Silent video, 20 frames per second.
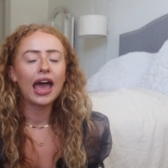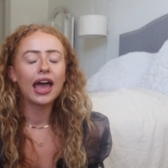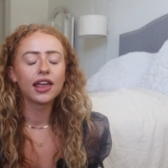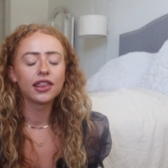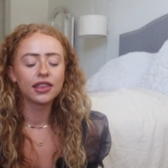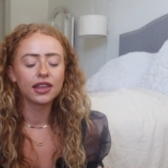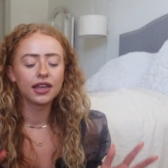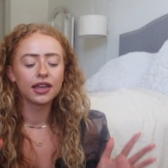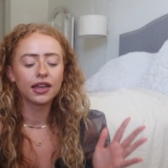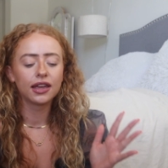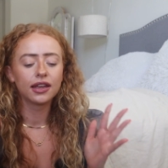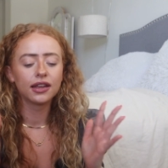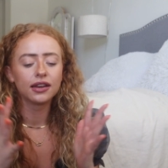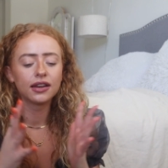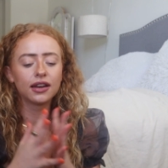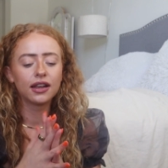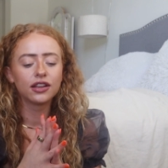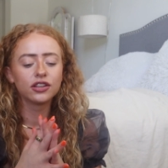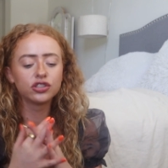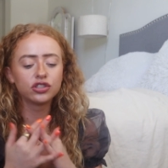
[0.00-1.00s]
and
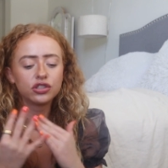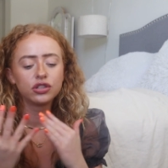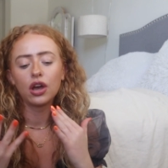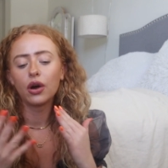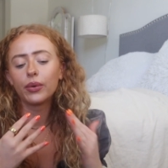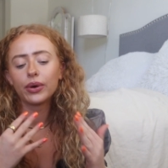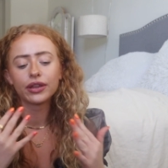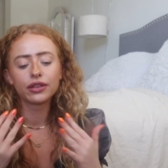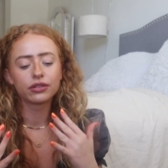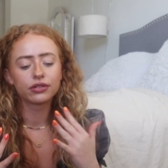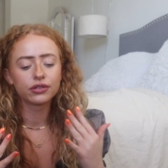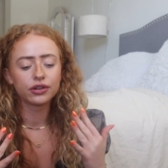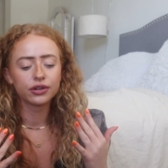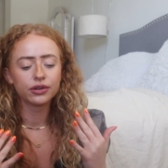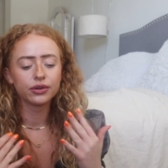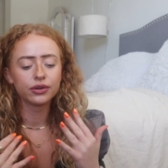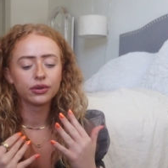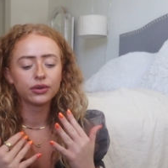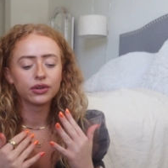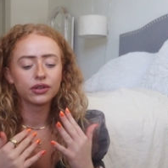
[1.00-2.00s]
then going
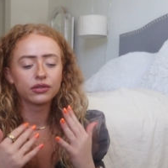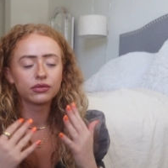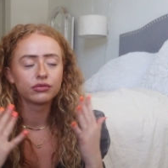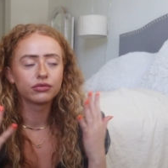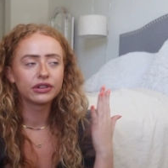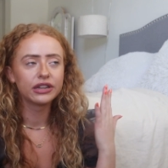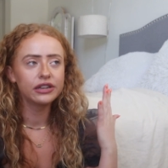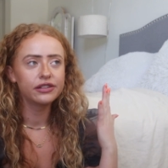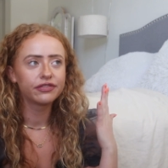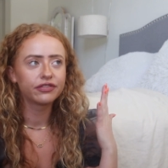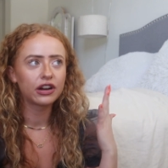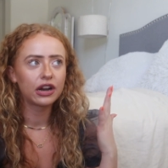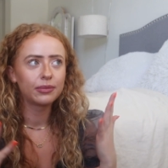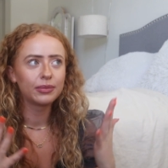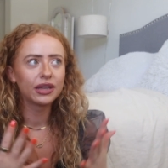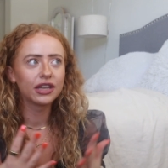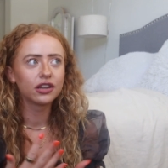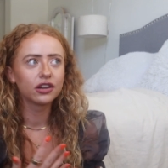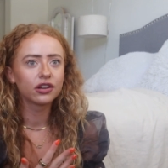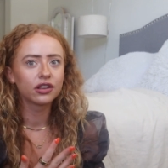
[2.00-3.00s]
through
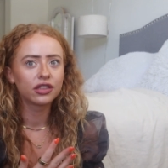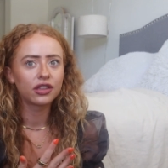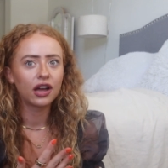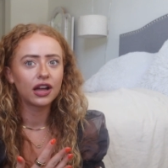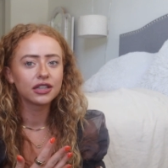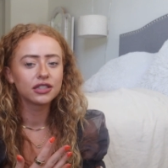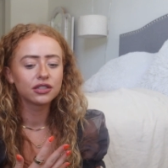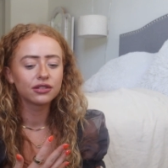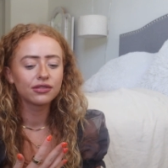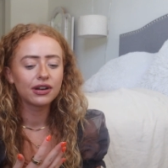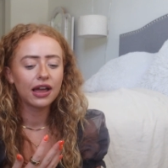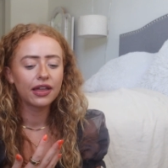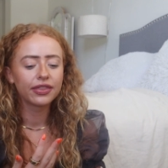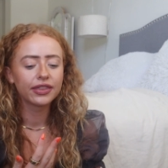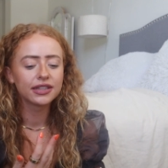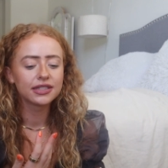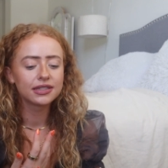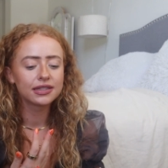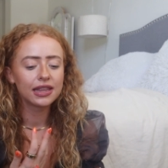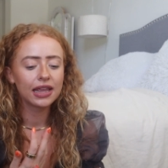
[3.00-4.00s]
reframing your thoughts around
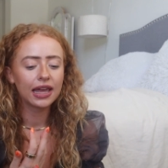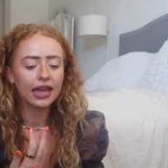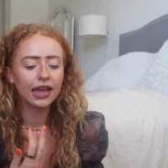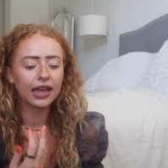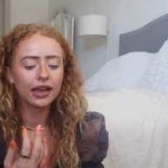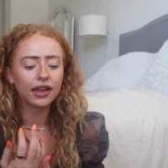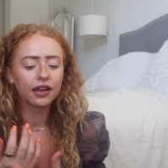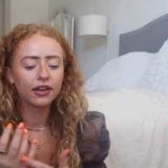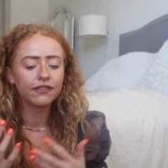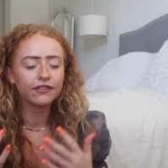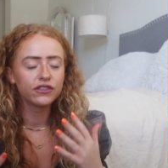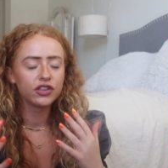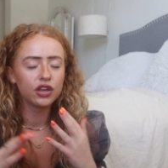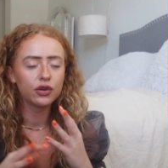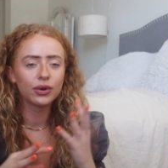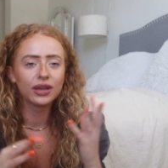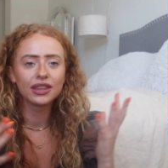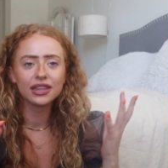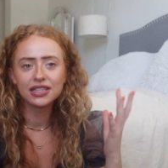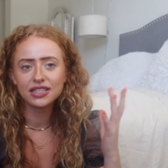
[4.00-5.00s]
this thing,
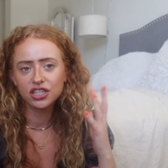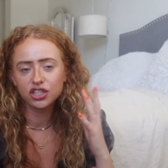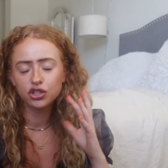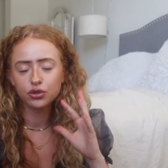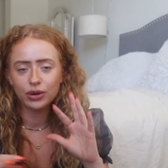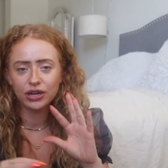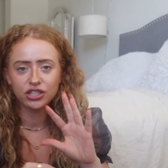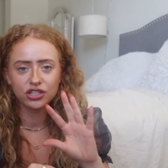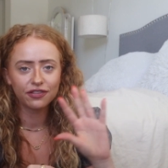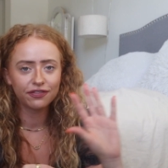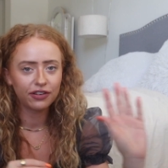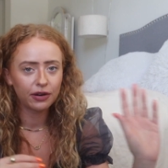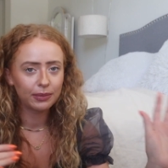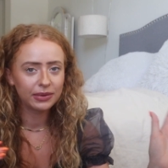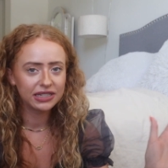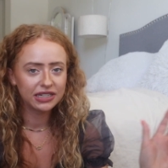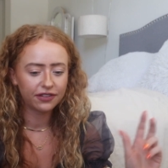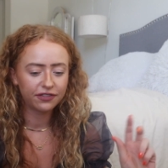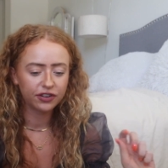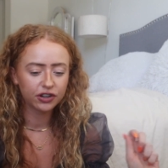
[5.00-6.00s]
viewing the situation from
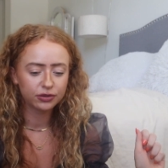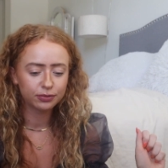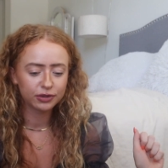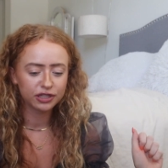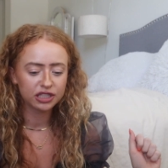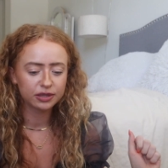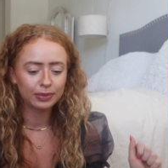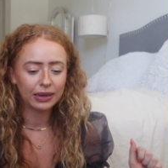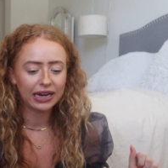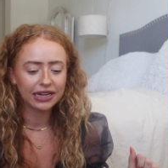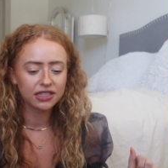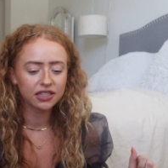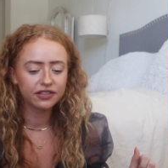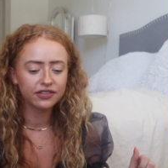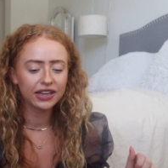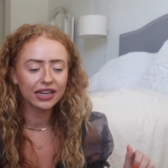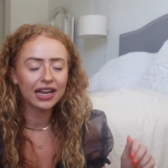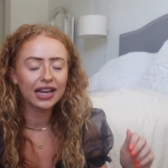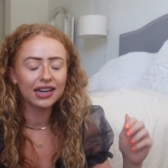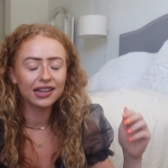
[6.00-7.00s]
a different perspective,
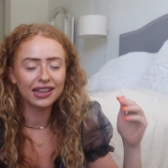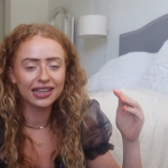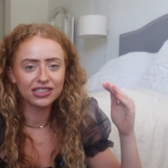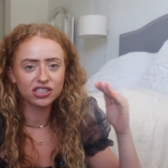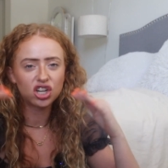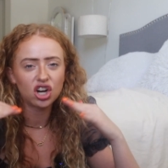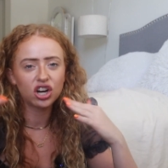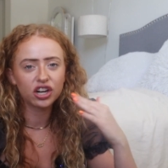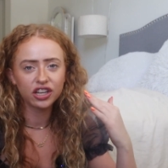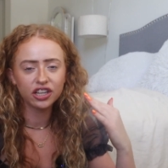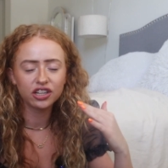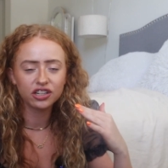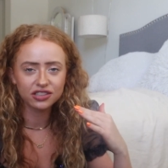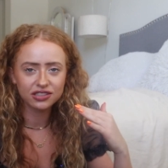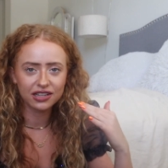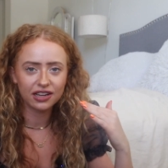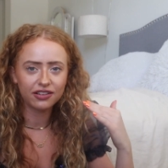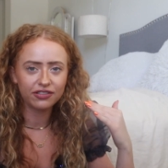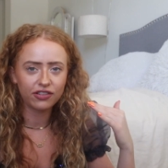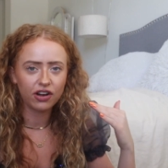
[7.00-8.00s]
and kind of like talking
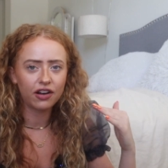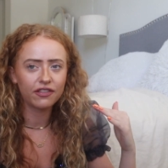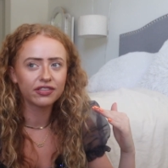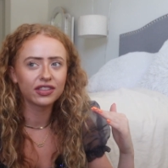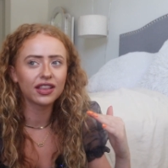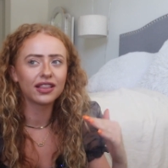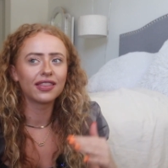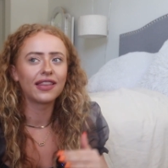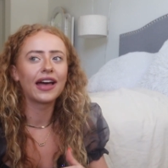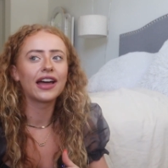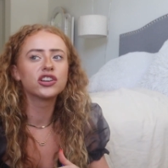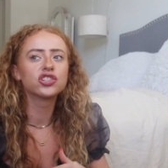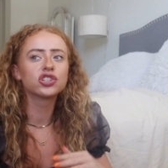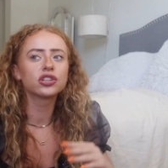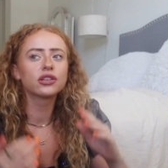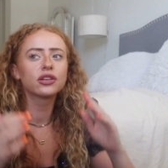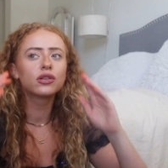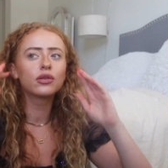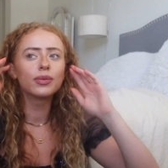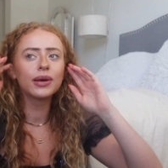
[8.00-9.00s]
yourself off the ledge a
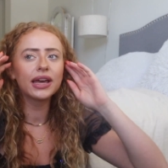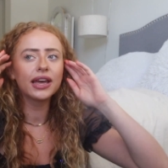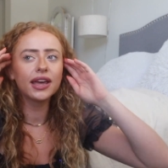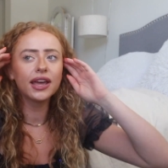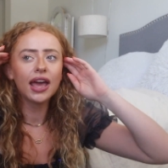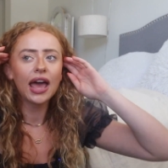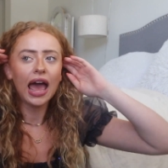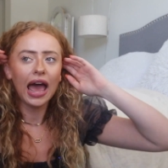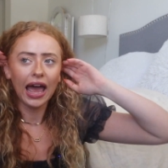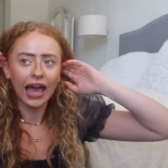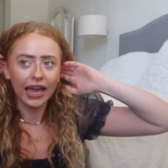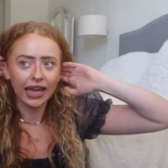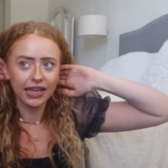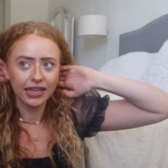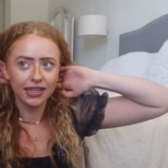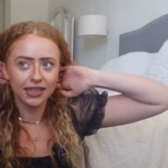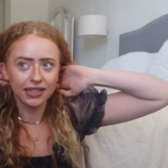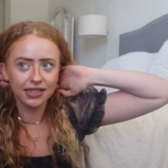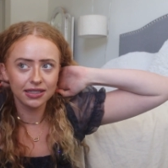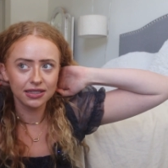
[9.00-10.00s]
little bit
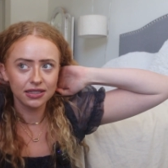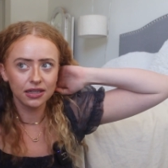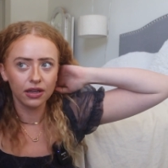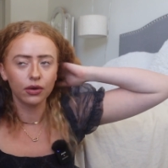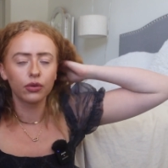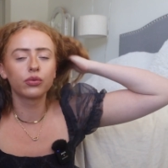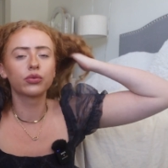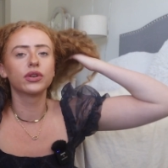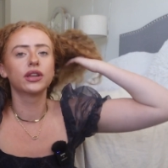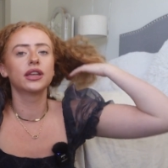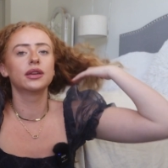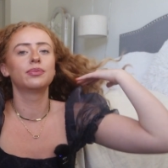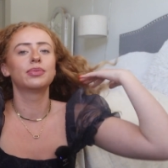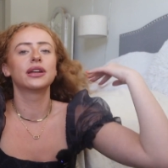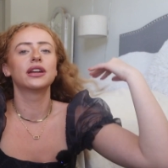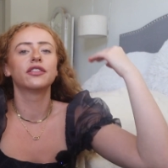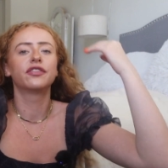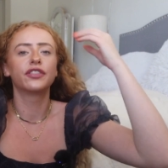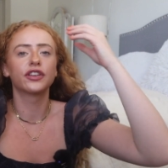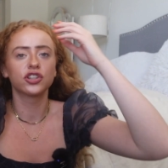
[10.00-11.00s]
is really
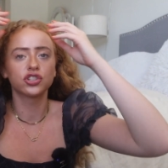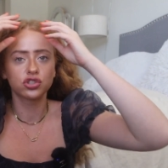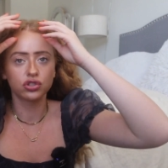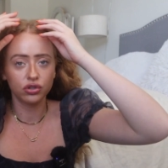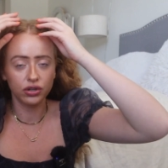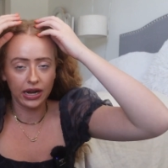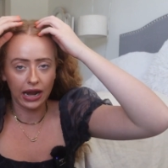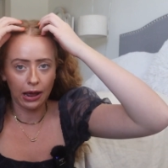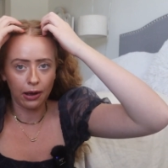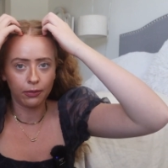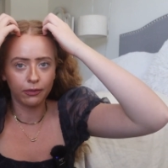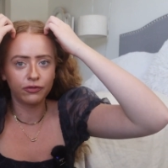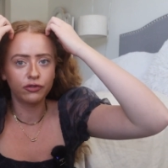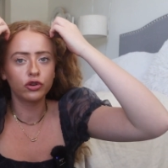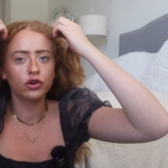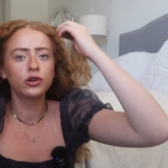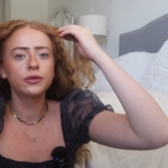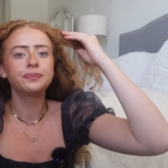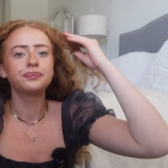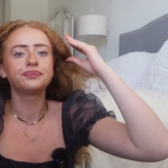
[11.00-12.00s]
beneficial and
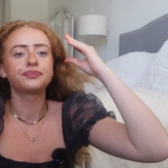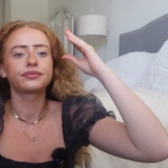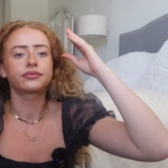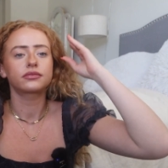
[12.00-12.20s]
helpful.